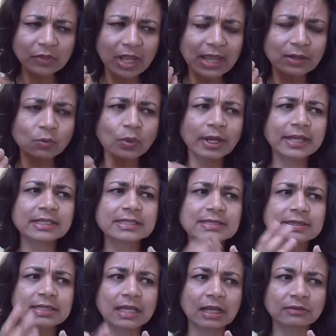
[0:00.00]
And what I
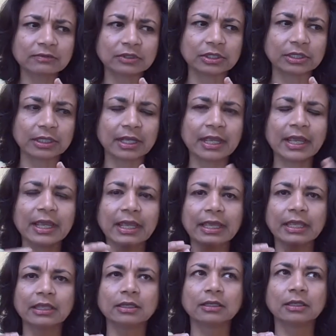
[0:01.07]
discovered
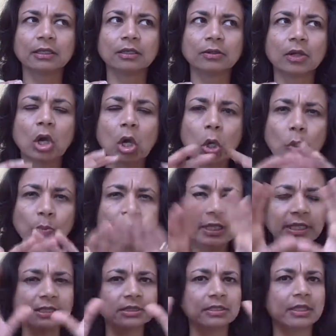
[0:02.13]
in
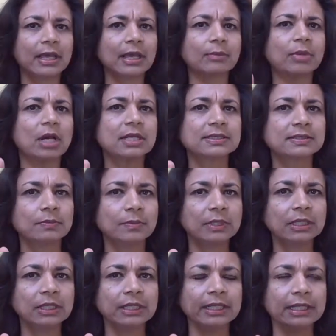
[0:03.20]
opening to that
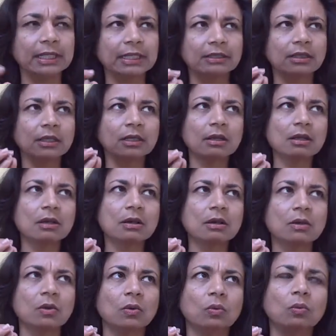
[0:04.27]
possibility that,
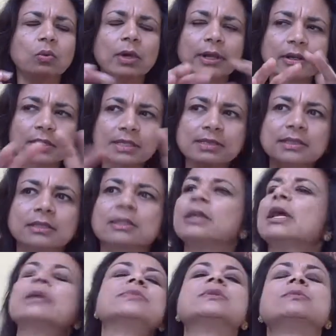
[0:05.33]
oh, where is it that
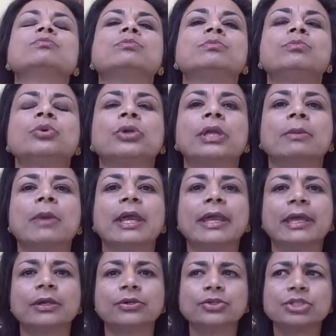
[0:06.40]
I'm putting my
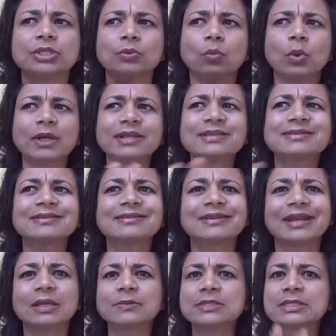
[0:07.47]
energy? What is it
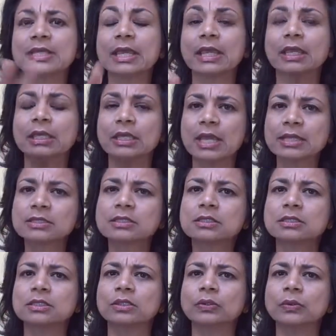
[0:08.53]
that I'm saying yes
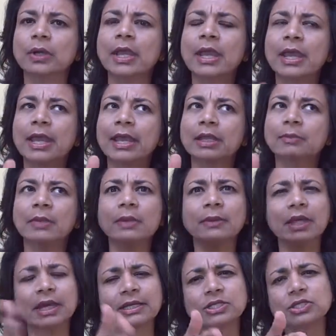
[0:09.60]
to? And
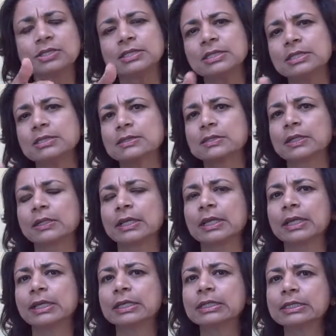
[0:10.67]
maybe I just need to start
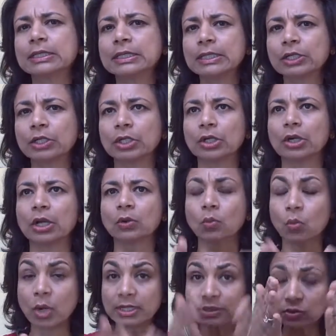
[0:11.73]
getting clearer
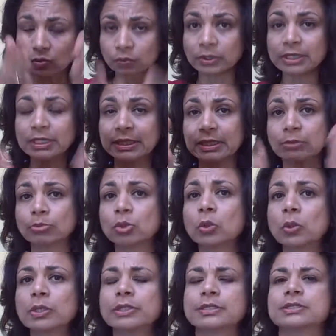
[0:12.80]
on what's really
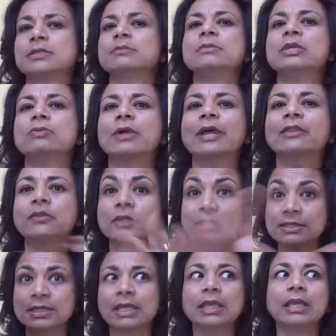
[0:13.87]
important to me rather than
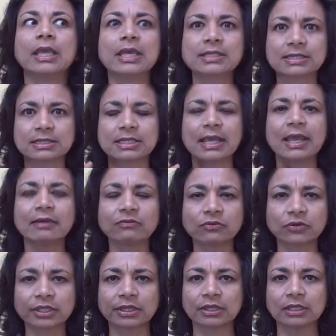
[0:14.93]
saying yes to
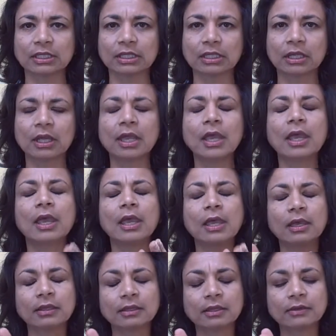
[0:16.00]
everything.
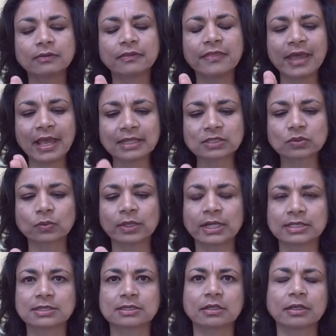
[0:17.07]
That's when
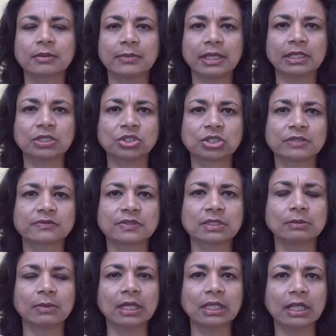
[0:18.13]
I started making shifts
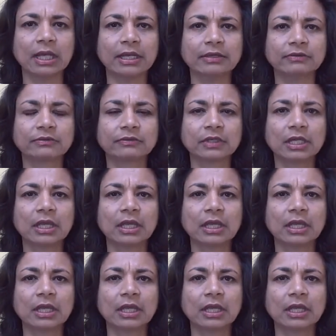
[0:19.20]
in my life.